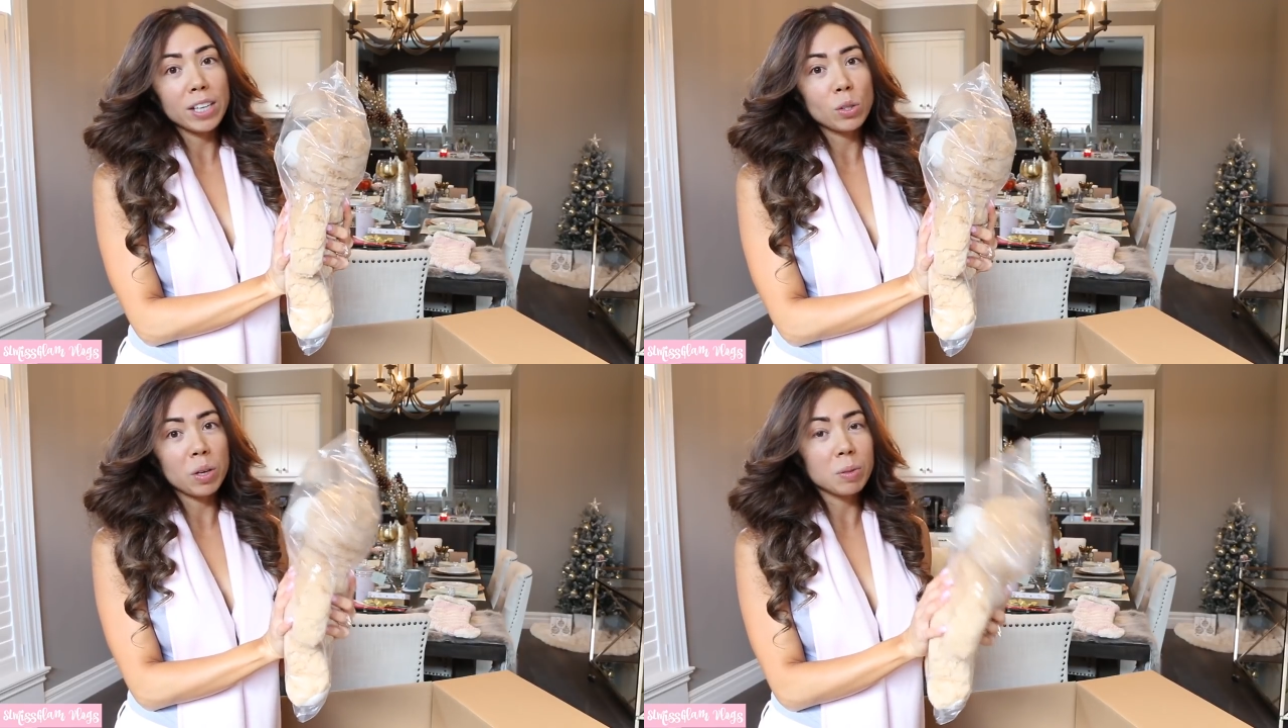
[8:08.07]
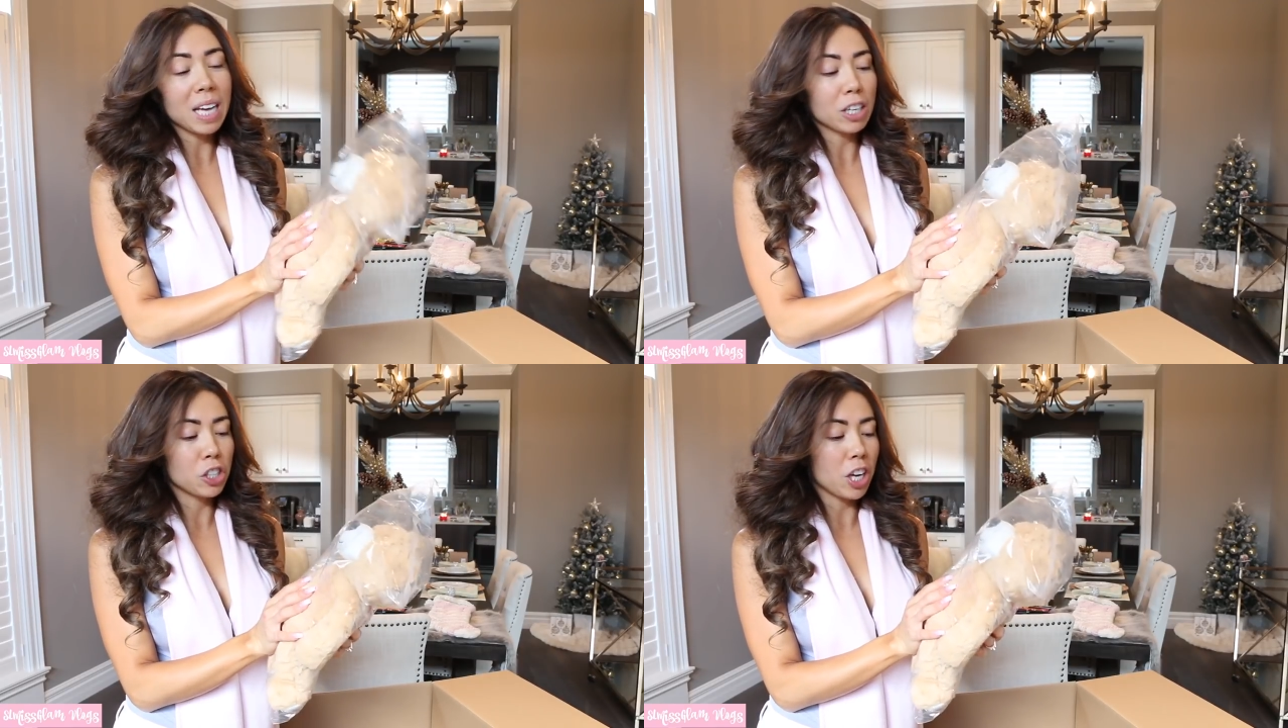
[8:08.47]
So he was
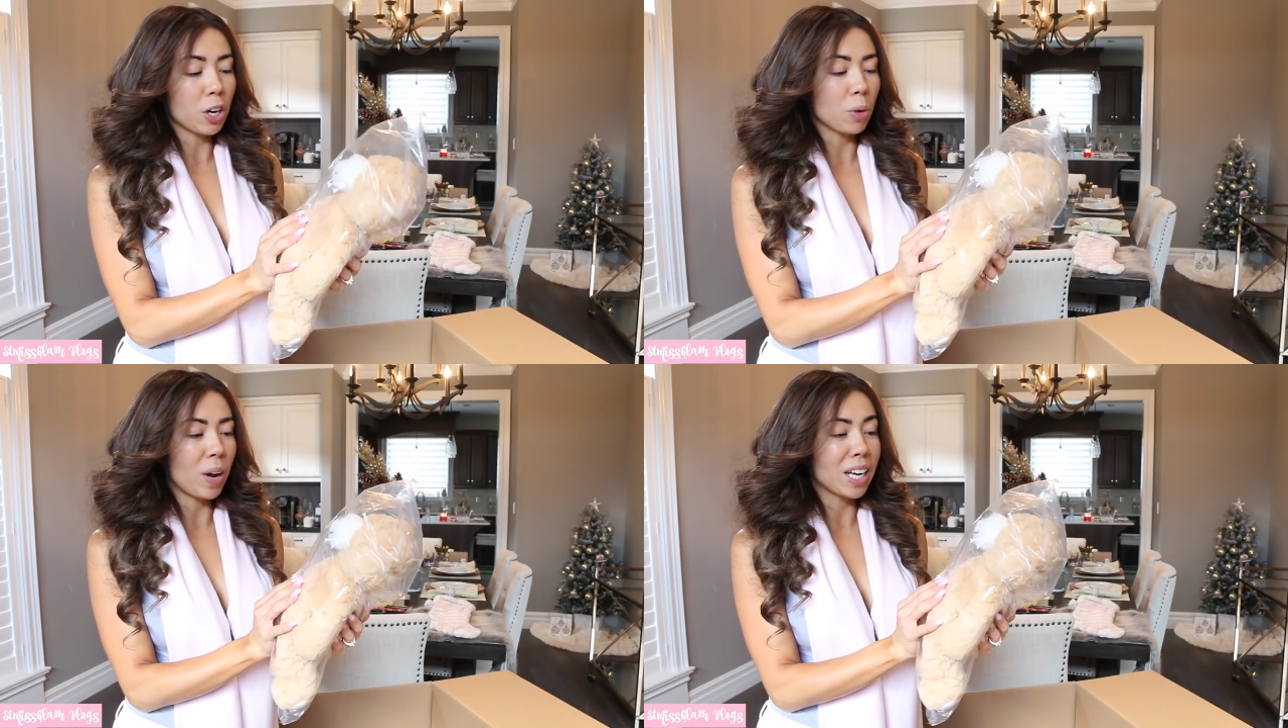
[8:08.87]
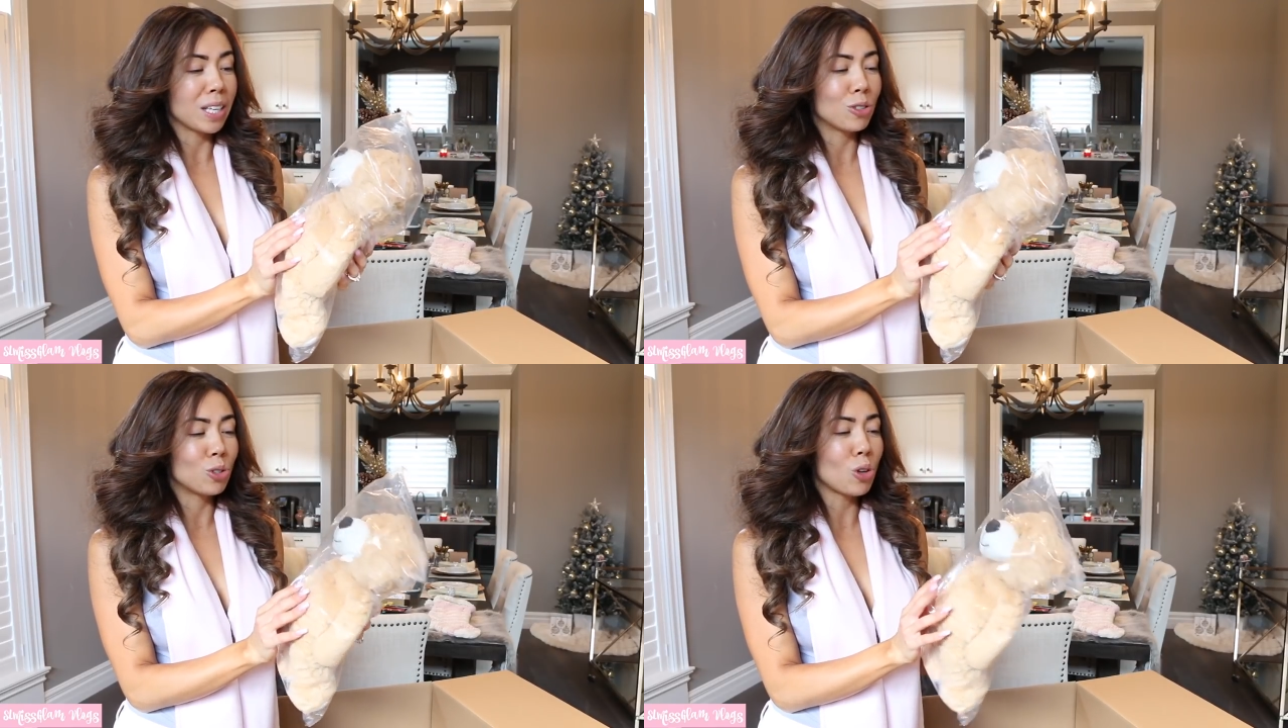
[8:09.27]
actually at our wedding.
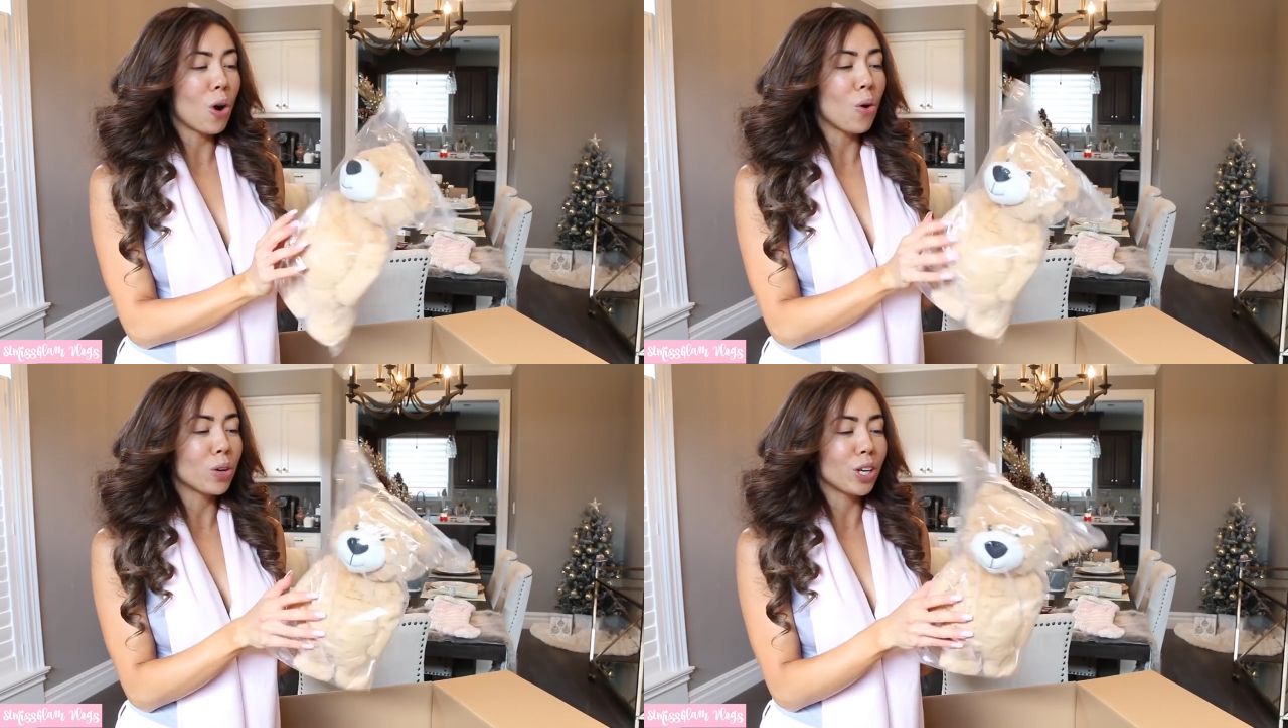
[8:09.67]
He's so